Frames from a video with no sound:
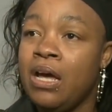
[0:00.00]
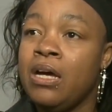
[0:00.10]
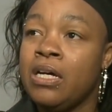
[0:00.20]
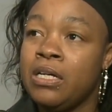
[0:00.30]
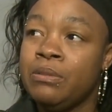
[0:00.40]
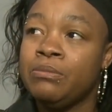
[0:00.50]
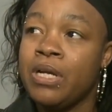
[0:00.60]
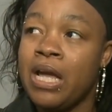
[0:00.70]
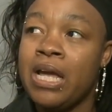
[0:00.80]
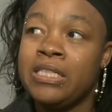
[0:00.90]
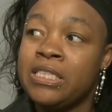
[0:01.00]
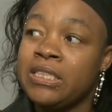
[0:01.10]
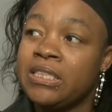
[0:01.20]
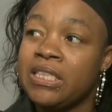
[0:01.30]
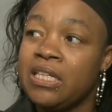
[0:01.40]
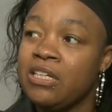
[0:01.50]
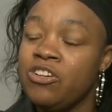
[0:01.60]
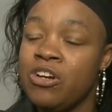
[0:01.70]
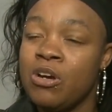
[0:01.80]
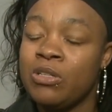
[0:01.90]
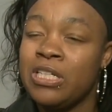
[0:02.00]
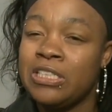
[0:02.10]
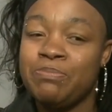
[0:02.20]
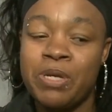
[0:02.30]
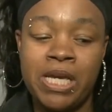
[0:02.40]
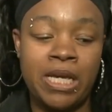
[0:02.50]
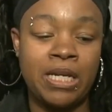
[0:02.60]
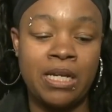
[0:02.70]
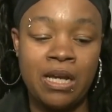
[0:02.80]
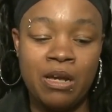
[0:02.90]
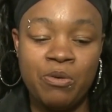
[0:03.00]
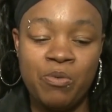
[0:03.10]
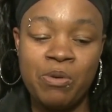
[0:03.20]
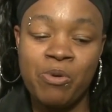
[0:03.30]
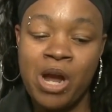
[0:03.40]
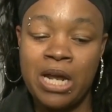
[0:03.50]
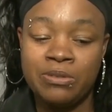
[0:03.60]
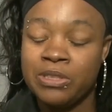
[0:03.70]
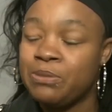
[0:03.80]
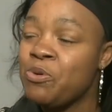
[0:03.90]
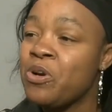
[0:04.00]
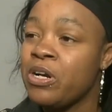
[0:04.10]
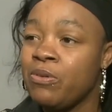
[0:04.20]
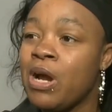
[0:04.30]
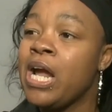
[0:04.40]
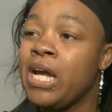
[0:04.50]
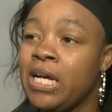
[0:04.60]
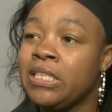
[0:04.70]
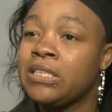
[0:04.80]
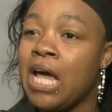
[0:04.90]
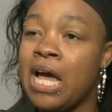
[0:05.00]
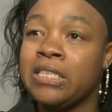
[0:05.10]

And just, you know, this being where Breonna was born and raised,